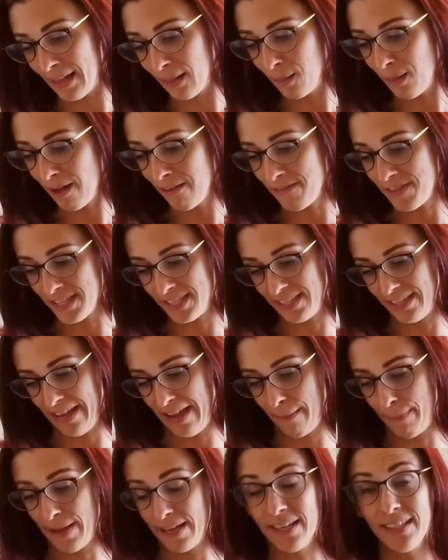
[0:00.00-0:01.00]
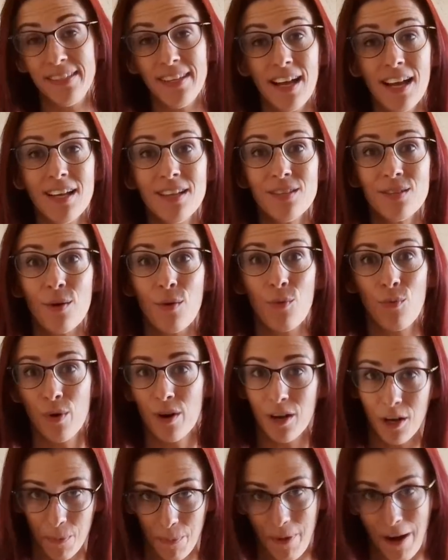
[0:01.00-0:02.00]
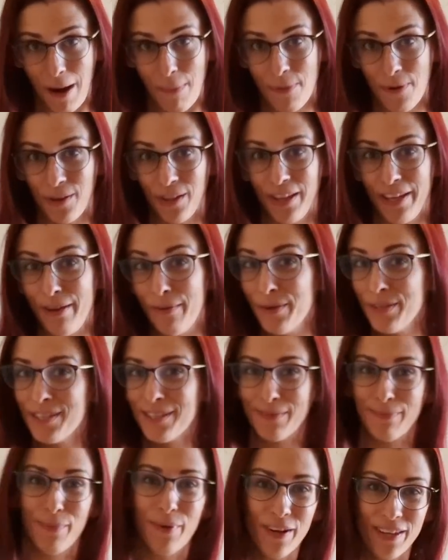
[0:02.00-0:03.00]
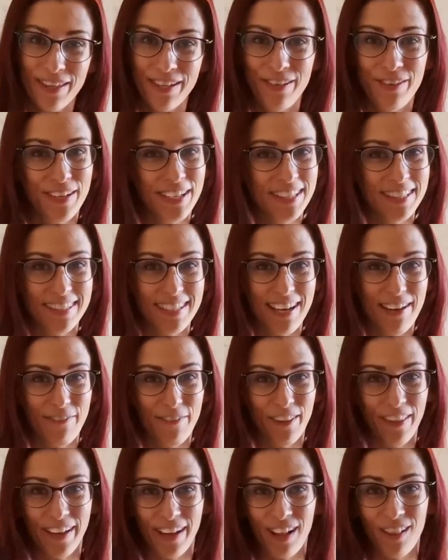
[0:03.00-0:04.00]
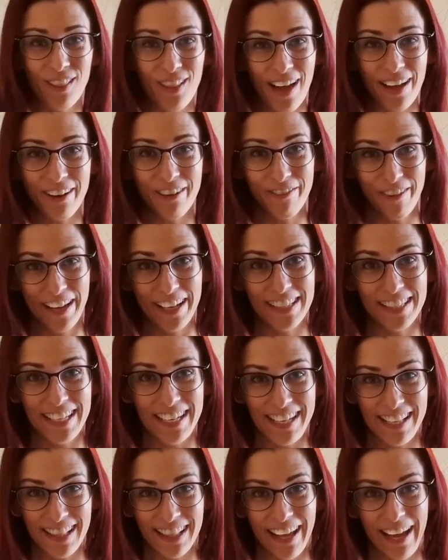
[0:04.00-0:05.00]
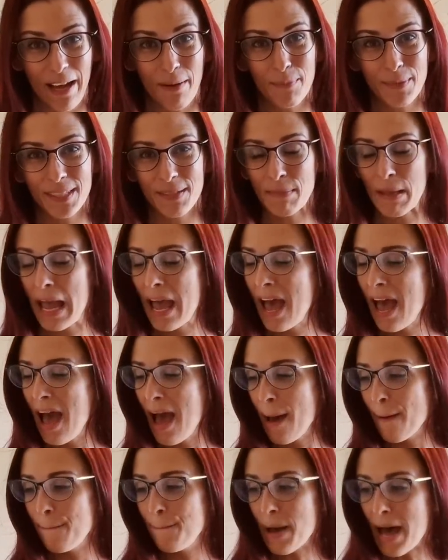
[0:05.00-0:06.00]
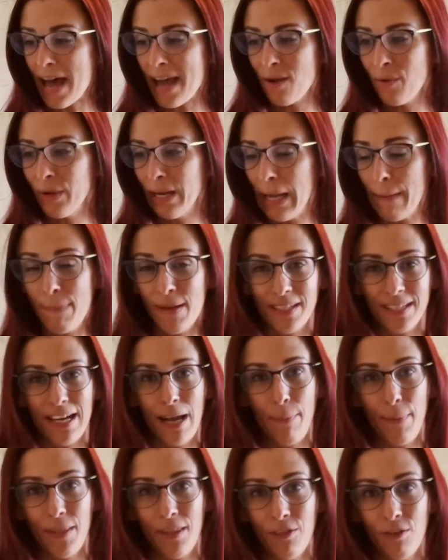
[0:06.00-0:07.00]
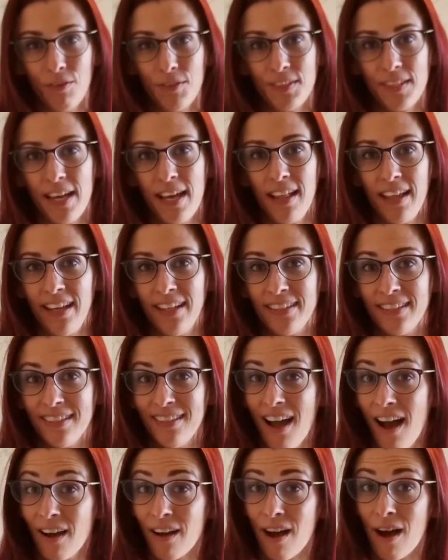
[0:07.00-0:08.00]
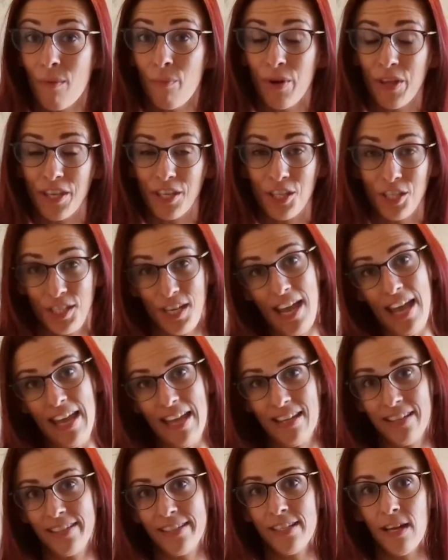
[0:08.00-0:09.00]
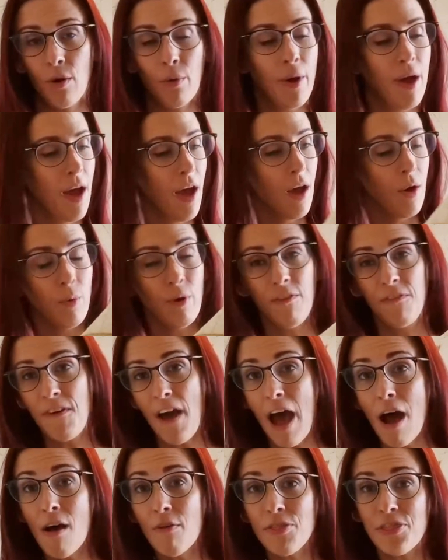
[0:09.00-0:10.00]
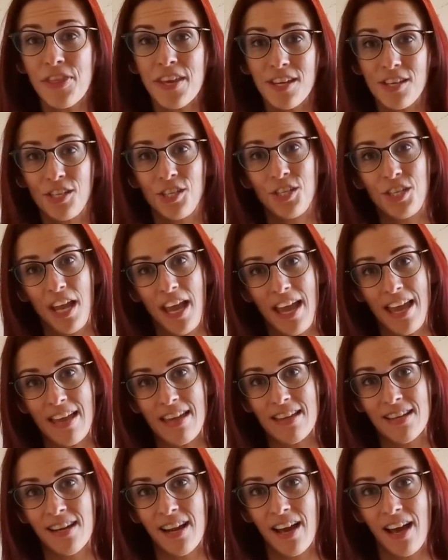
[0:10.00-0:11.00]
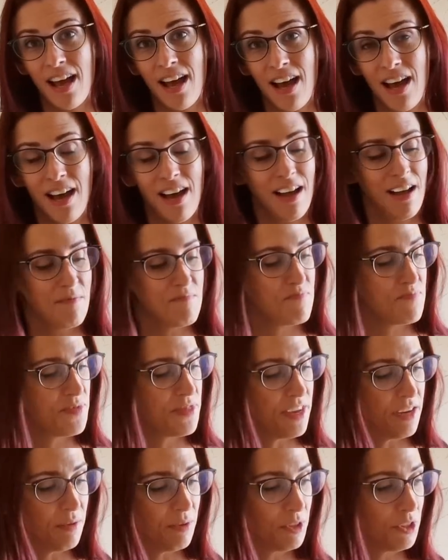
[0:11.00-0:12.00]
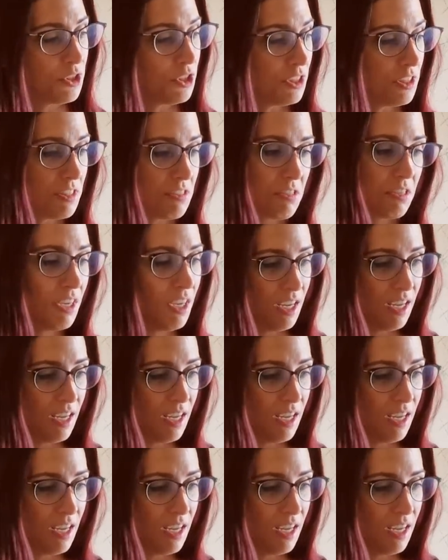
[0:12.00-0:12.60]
love this lamp, and it does work properly, which is more than you can say for like a lot of antique lamps. But when I picked it up at the thrift sale, it did not come with a shade. So we found this shade that was just